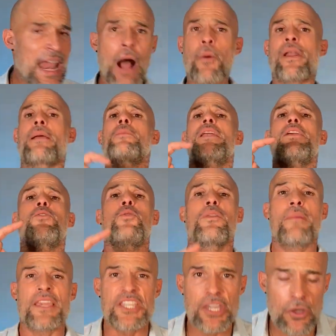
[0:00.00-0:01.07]
And now what I'm going to
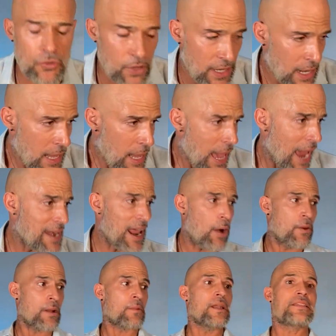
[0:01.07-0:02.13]
do with my children.
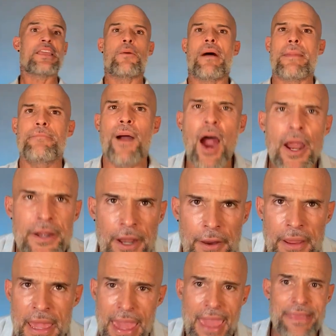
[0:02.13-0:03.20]
And now what I'm going to tell my
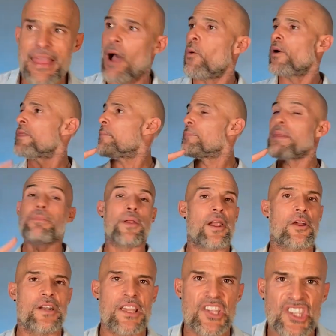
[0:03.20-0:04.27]
partner. And now what
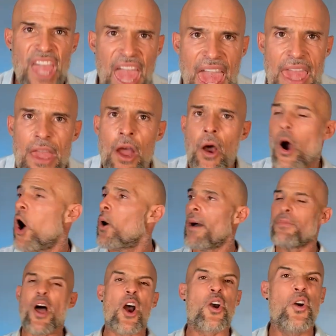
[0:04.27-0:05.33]
people are going to say.
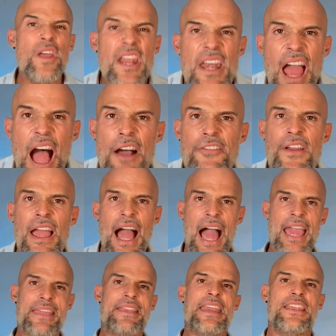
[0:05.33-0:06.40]
Oh, I'm not good enough.
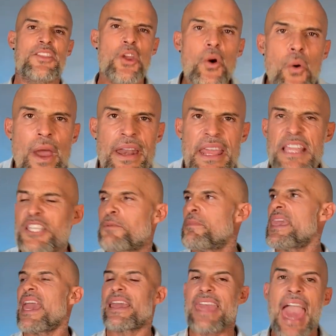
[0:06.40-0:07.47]
I didn't do it.
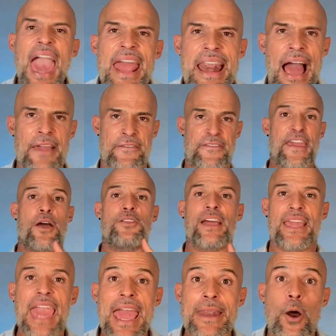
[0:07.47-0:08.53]
It's me again. I
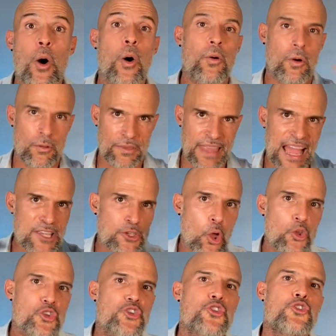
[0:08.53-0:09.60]
failed again.
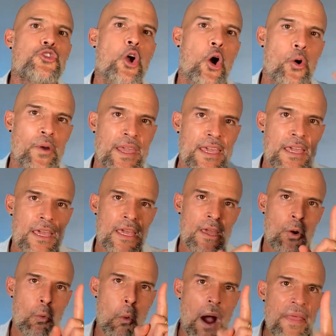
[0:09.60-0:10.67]
That's all story.
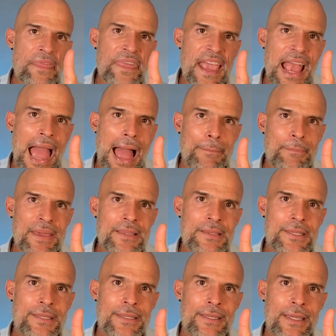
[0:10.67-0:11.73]
One thing
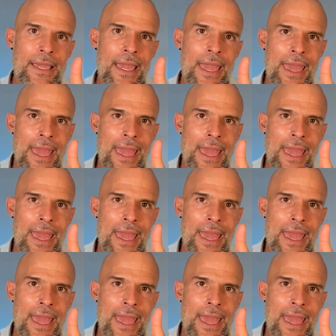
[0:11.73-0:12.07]
happens,